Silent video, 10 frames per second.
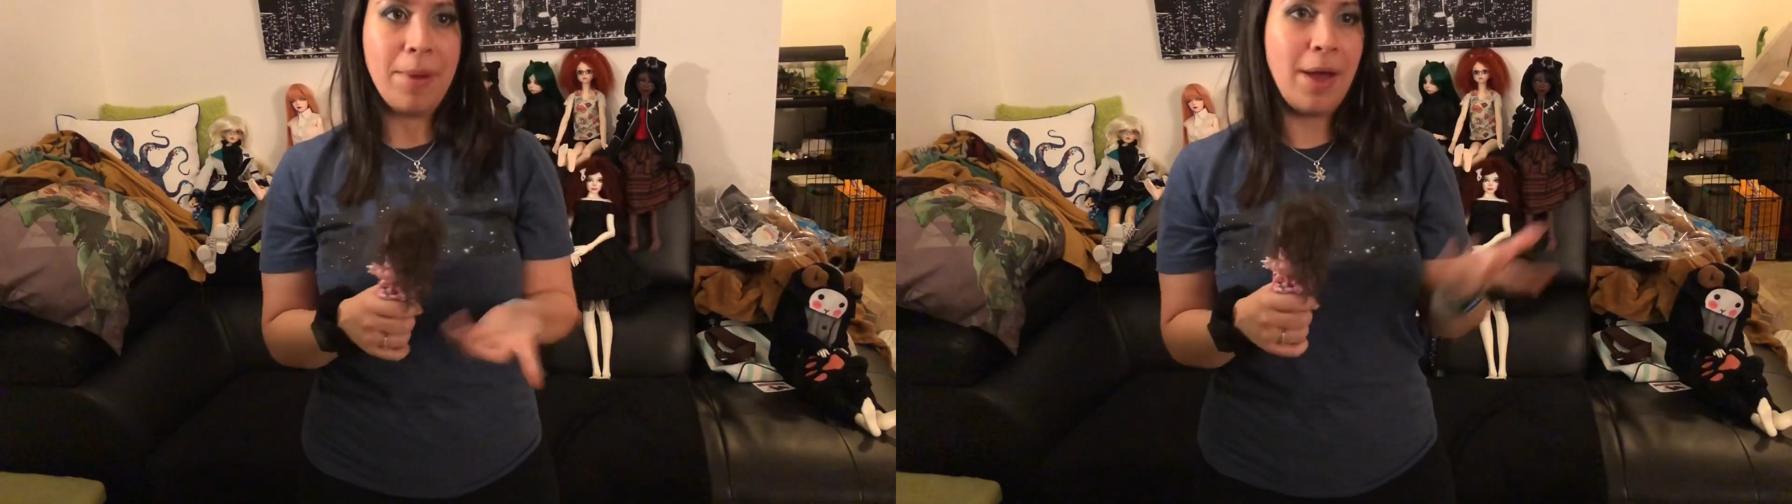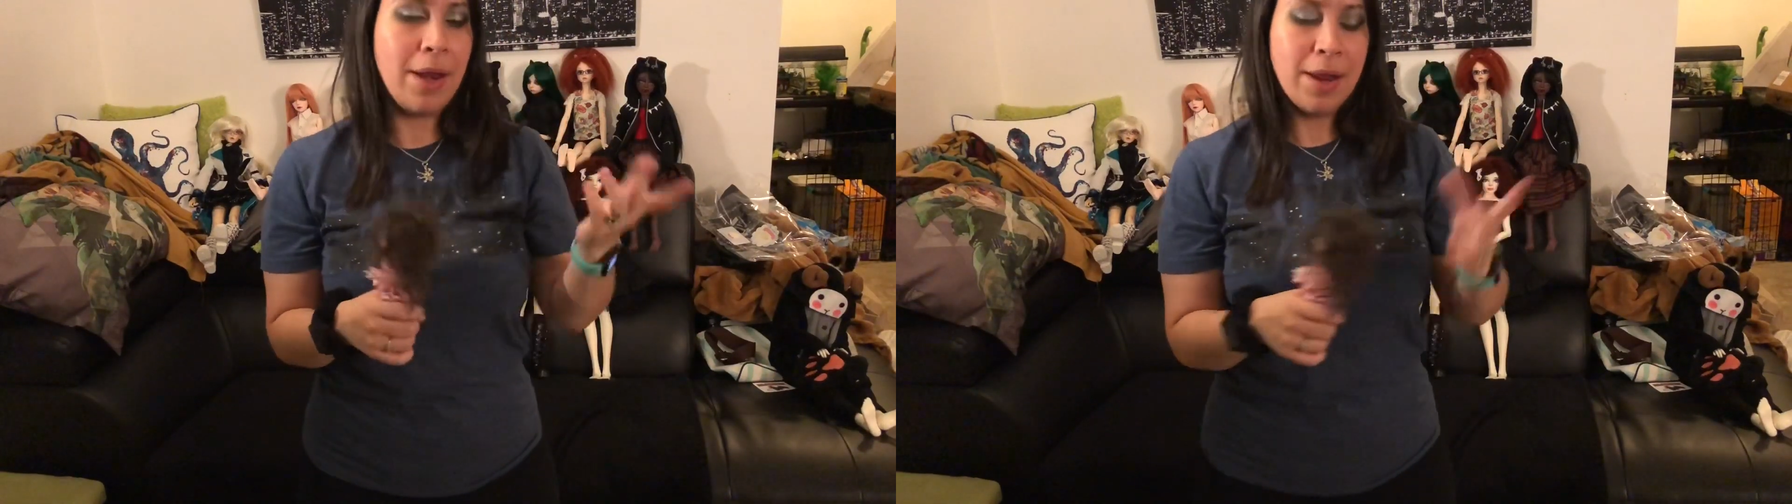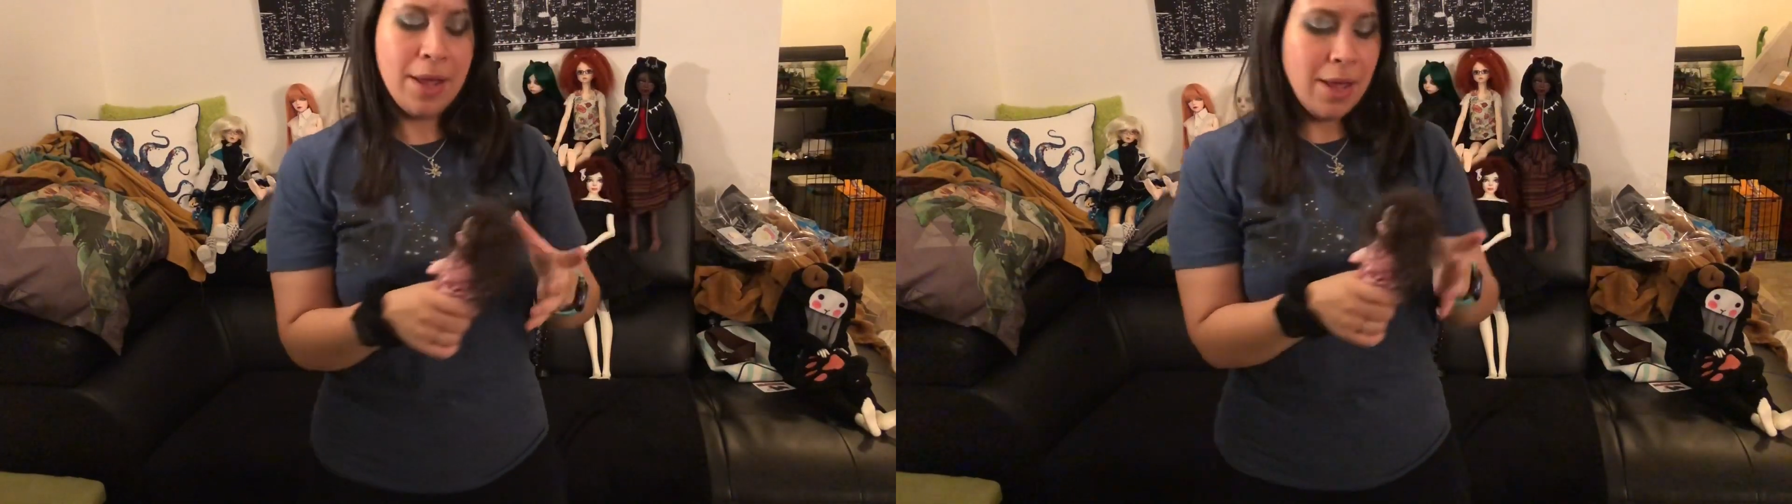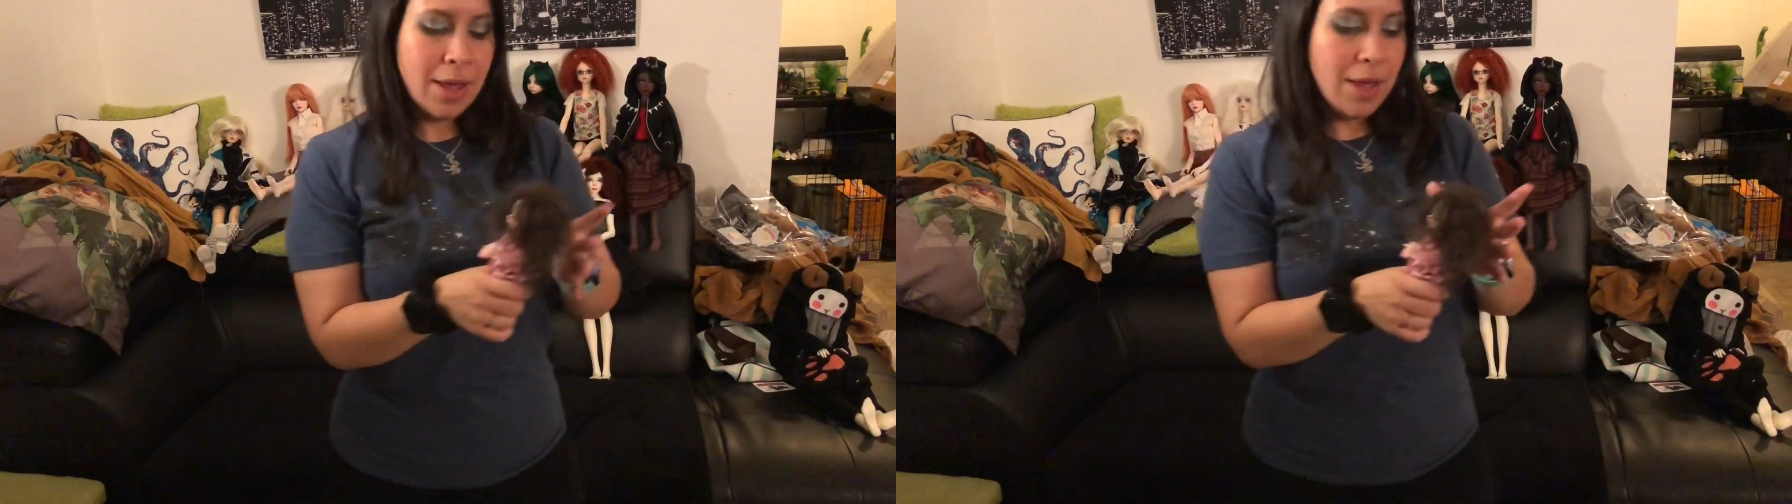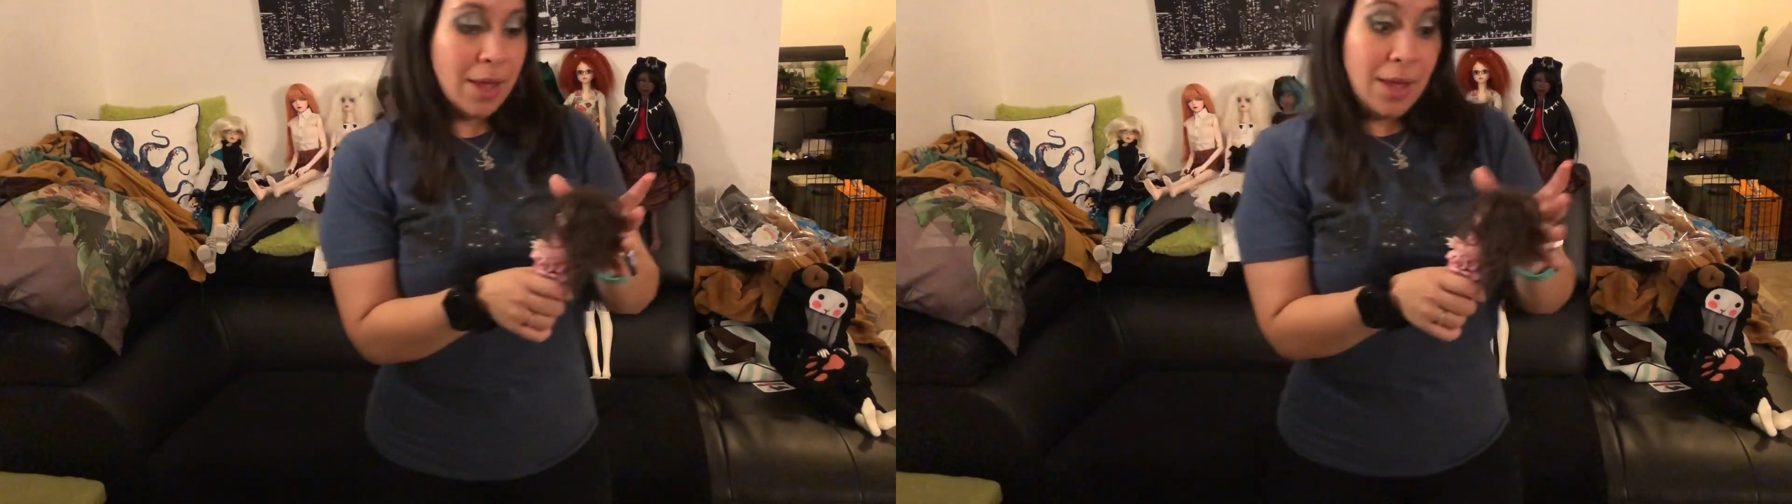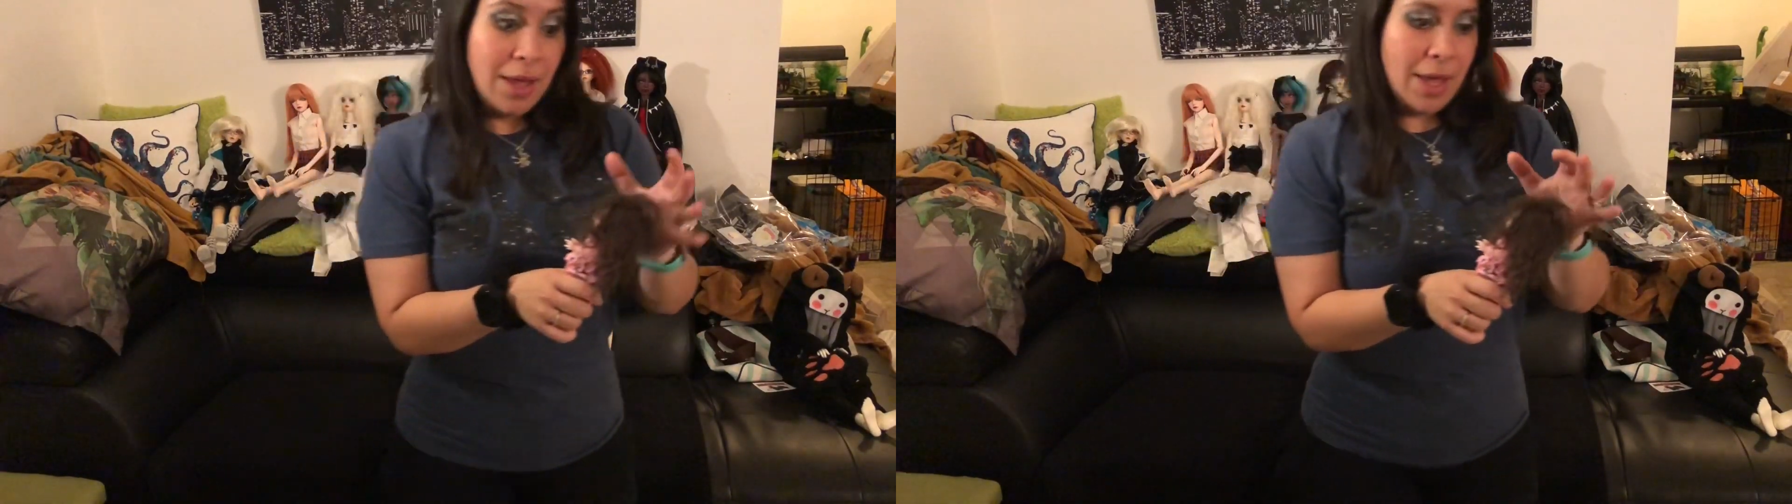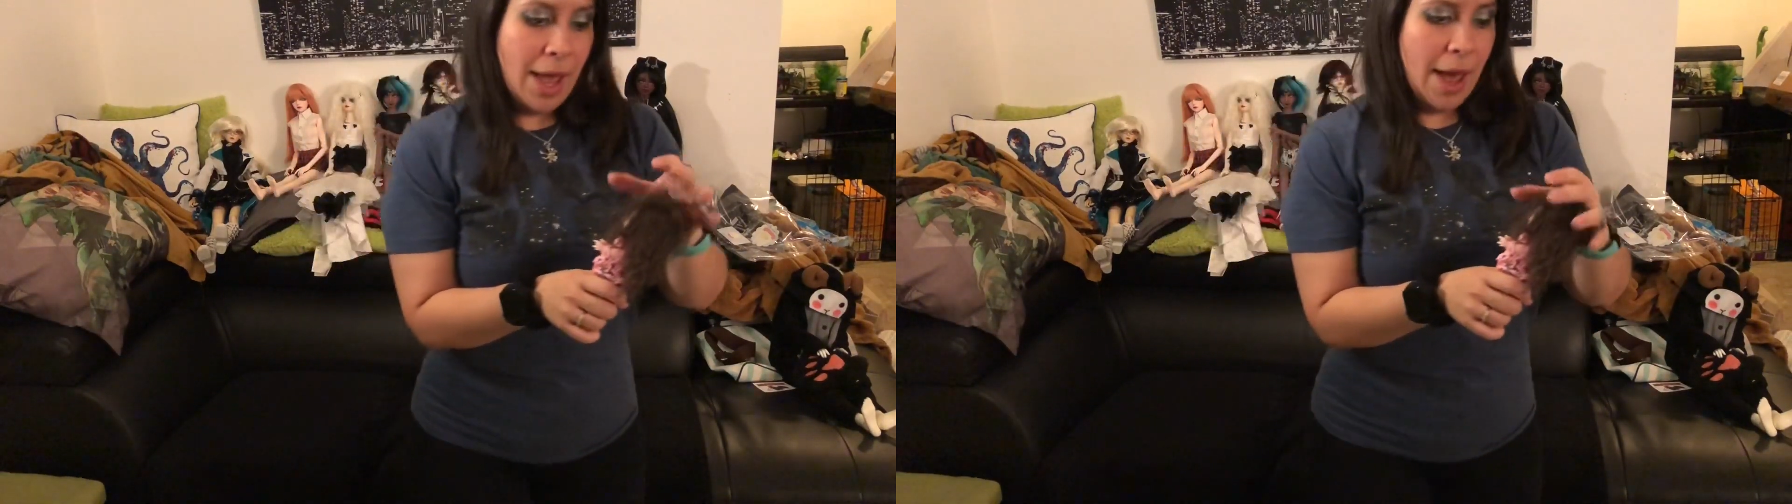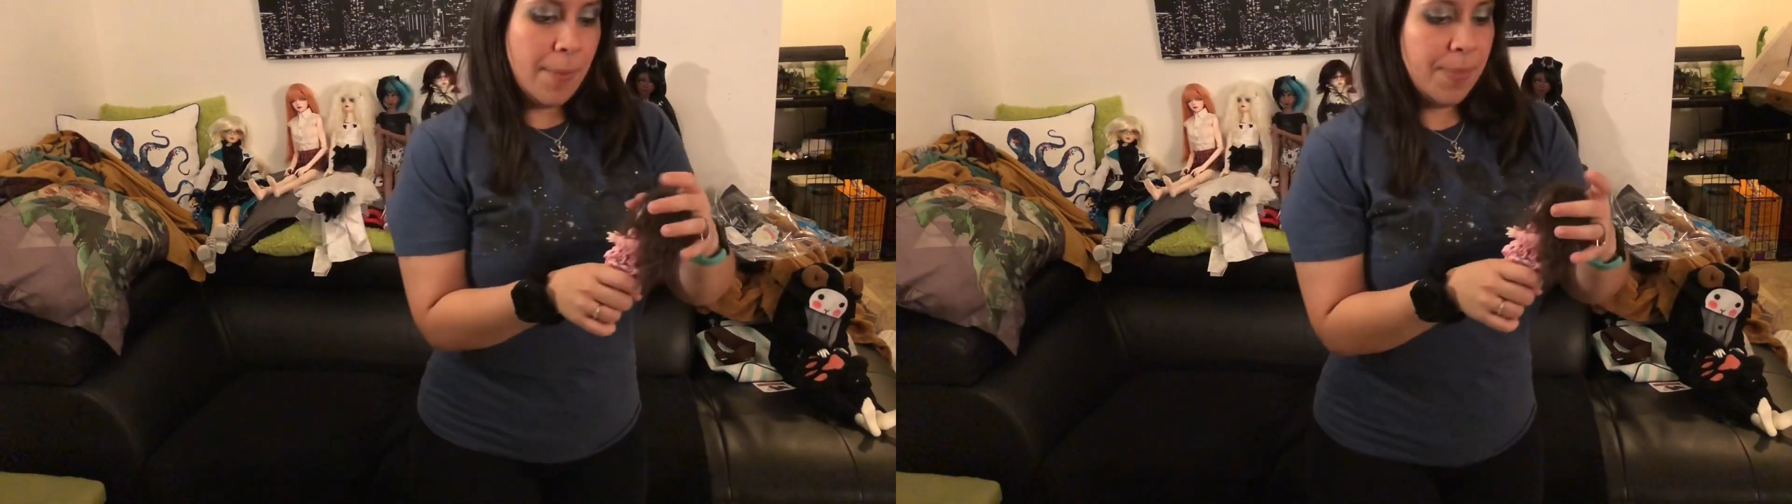but yeah.